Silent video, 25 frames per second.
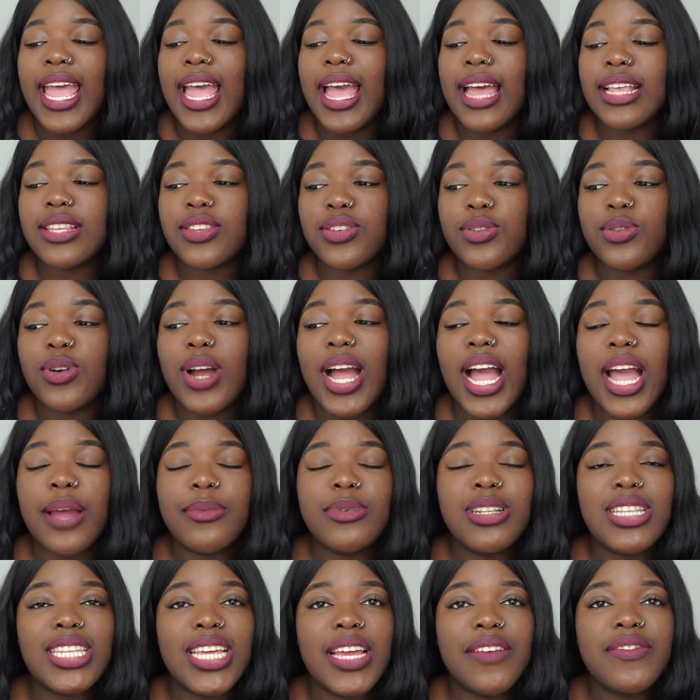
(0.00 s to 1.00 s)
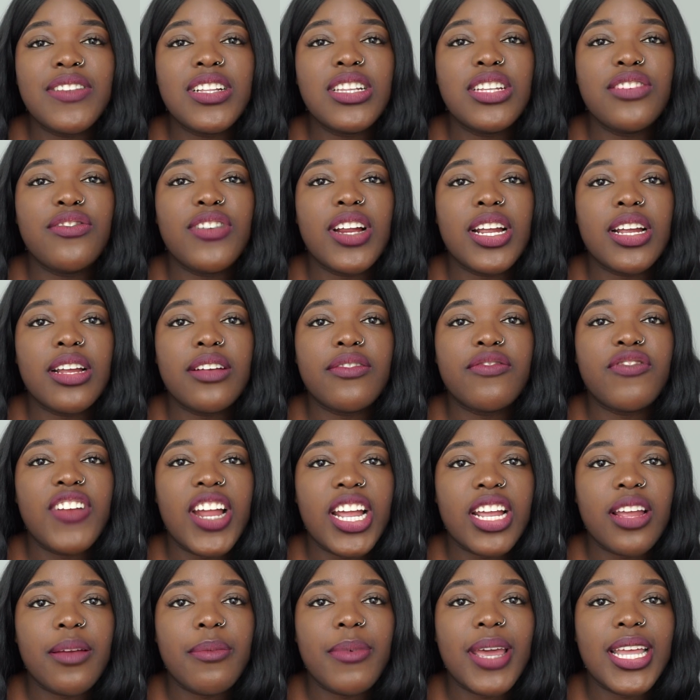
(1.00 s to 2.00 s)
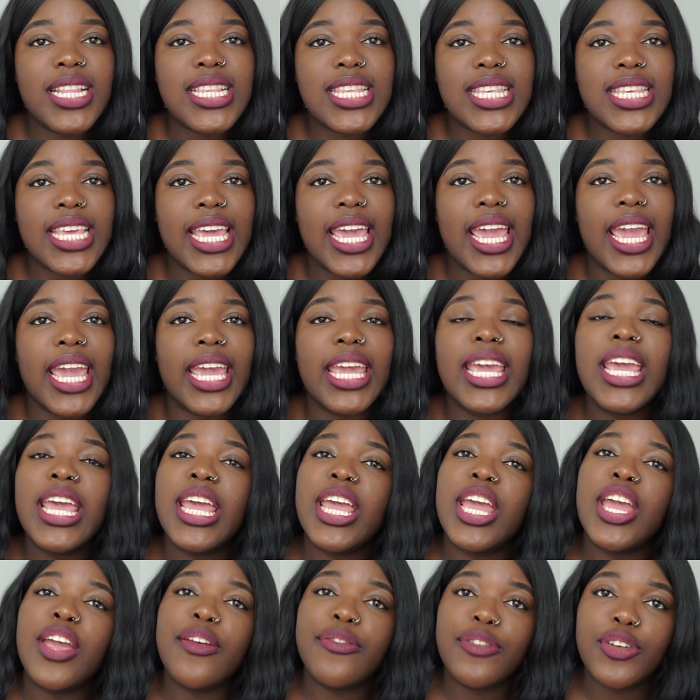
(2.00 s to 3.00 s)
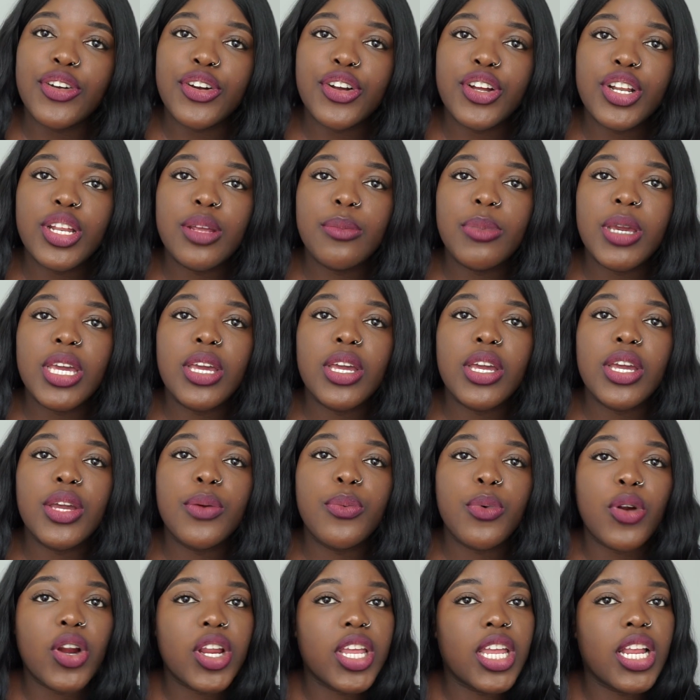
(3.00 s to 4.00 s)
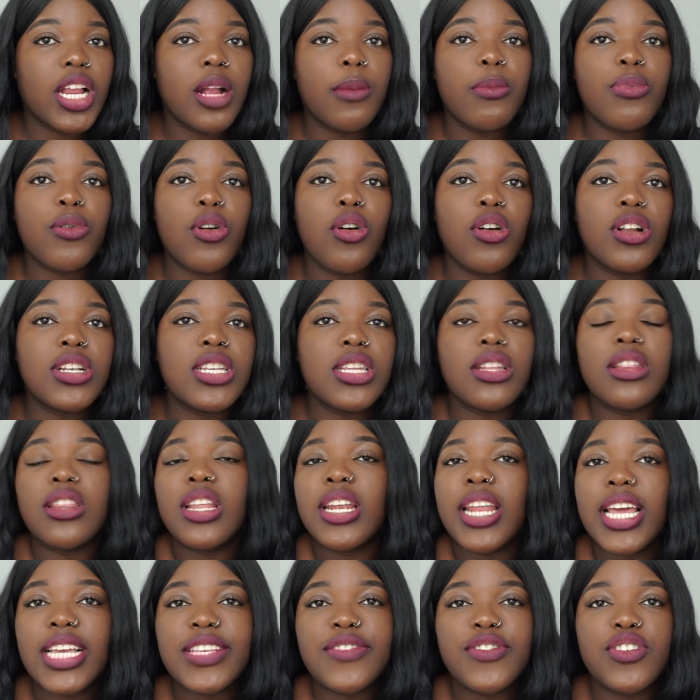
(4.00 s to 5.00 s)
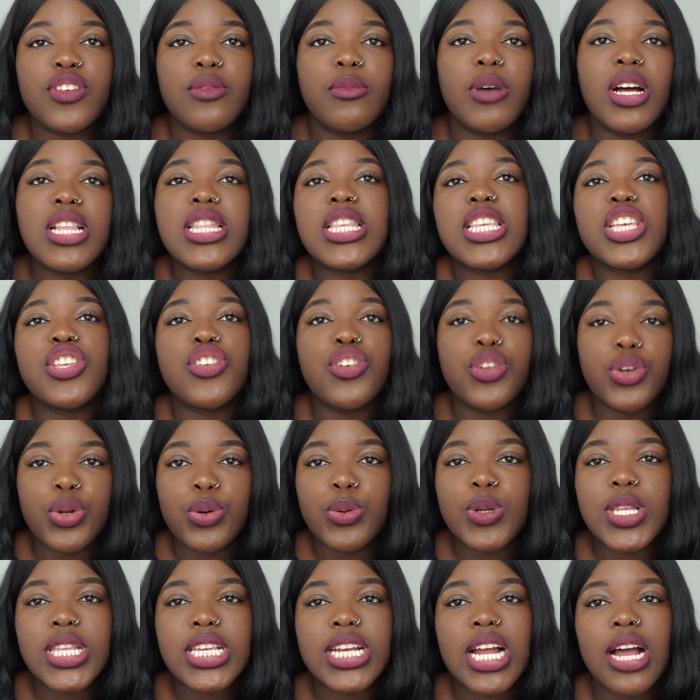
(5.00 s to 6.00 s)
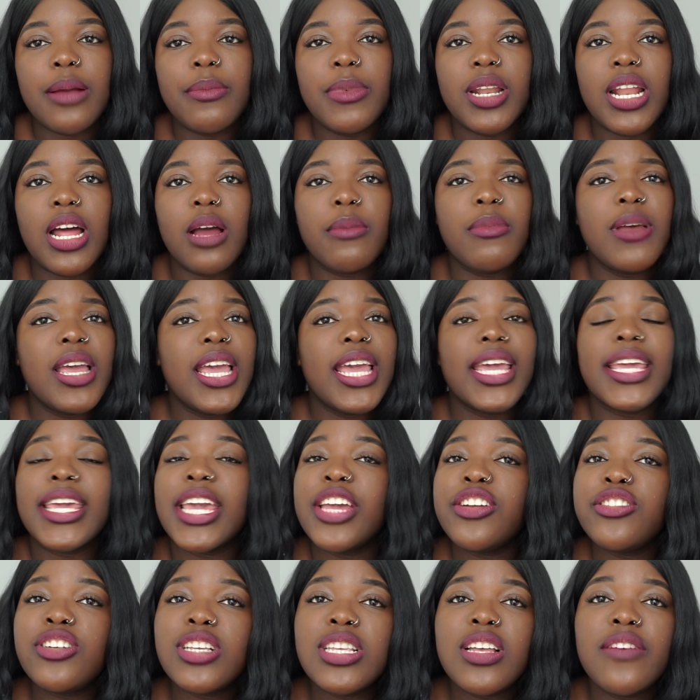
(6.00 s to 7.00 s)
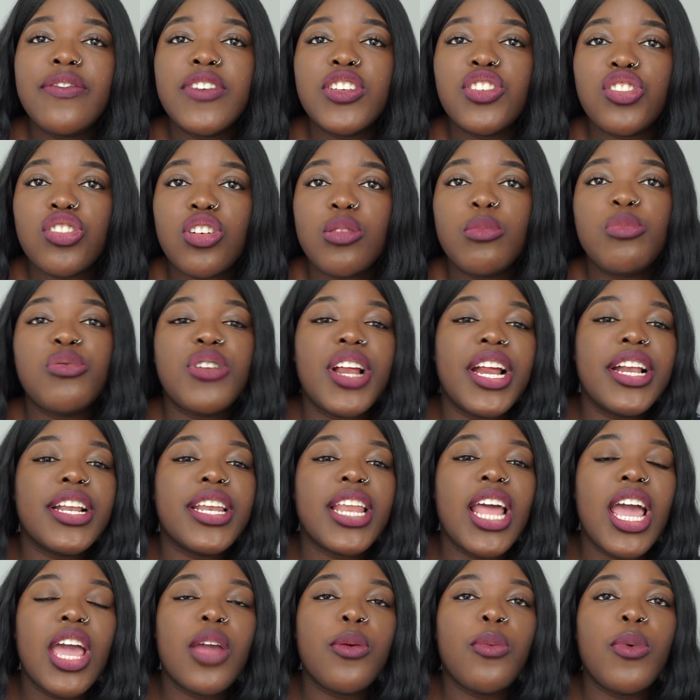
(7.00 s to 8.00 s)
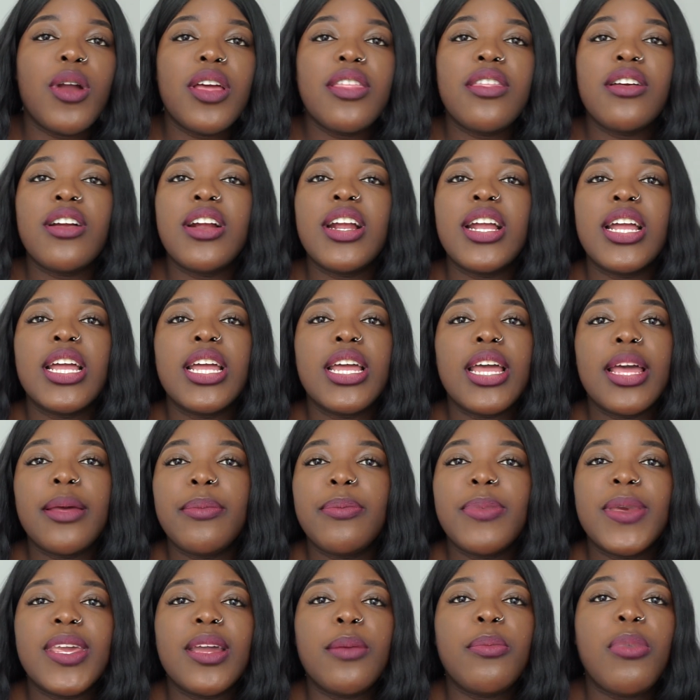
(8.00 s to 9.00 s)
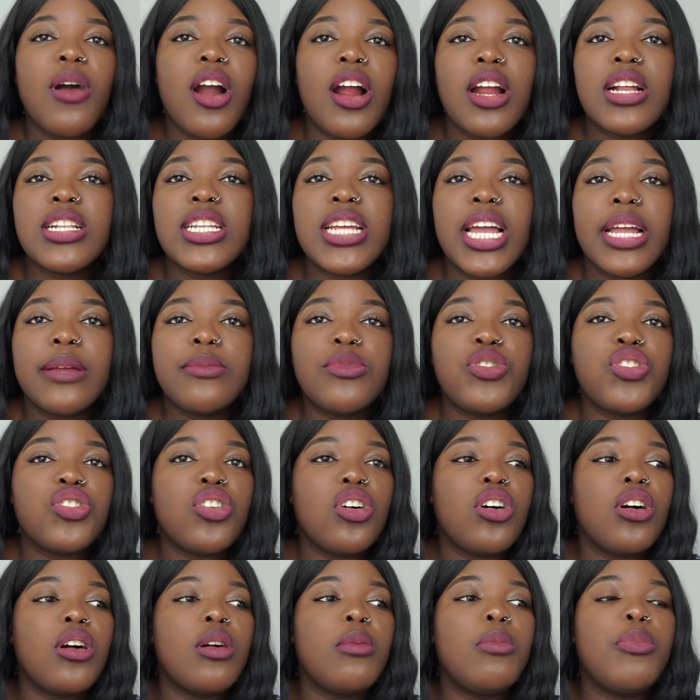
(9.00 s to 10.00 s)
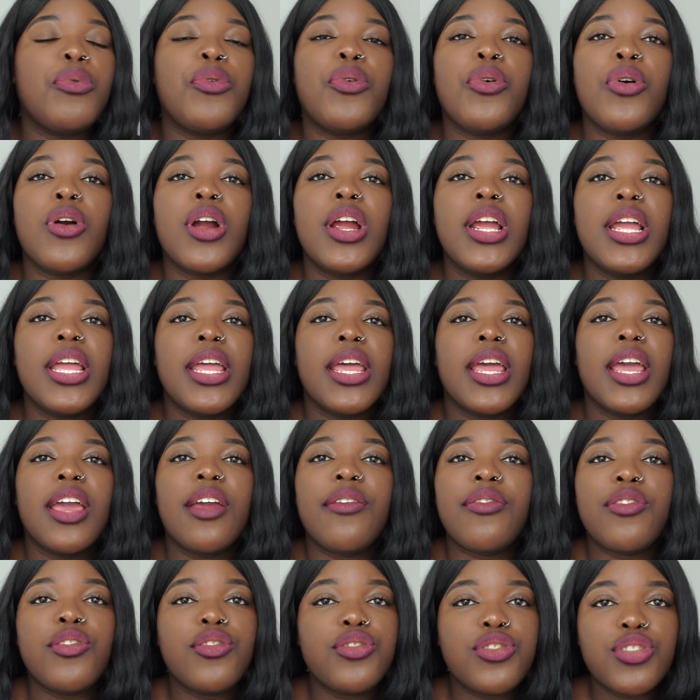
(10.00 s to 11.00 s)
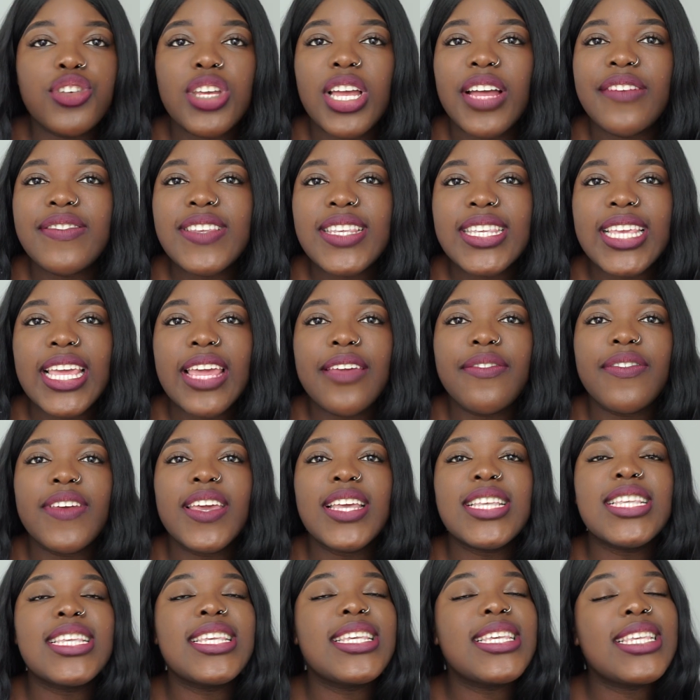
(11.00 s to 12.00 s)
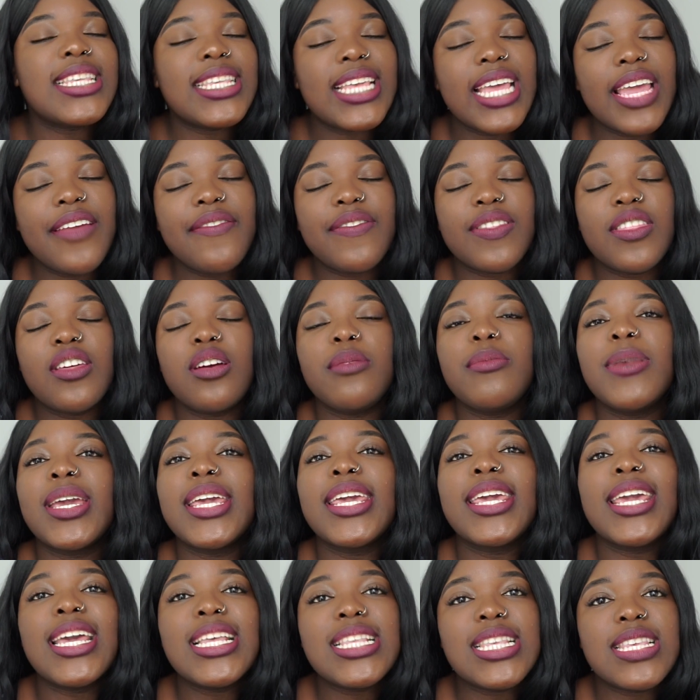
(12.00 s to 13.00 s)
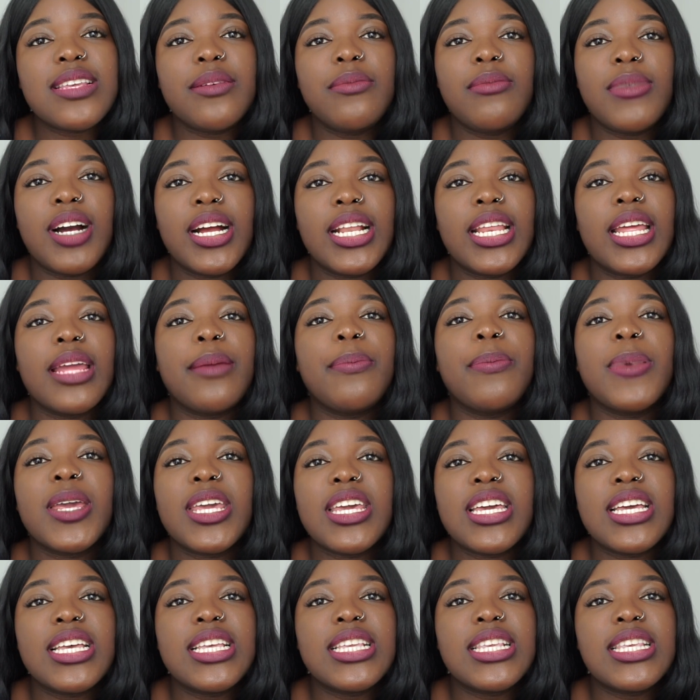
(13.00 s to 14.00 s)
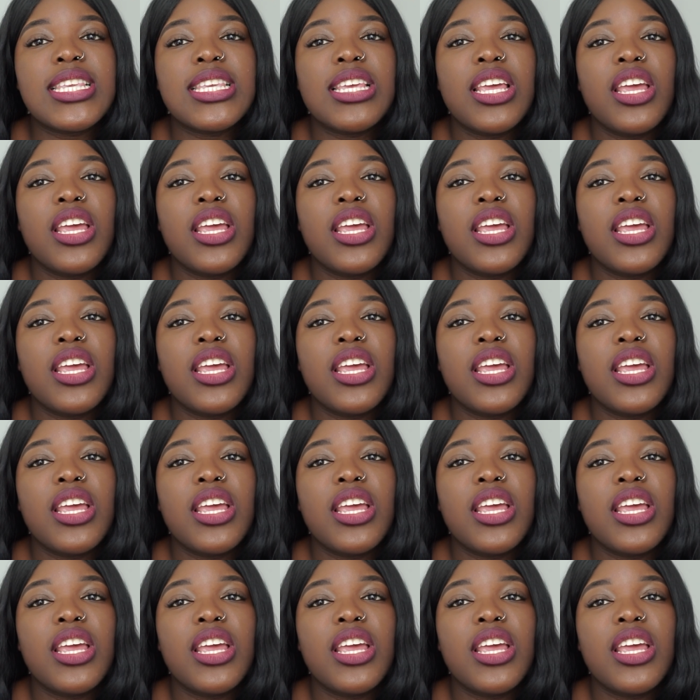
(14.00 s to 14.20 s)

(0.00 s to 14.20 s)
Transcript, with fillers: so i would definitely re recommend saying if you're going to be working abroad in the next few months and you know it's coming up get yourself a job right now whether it be a part-time job or if you do have savings save them and get some money because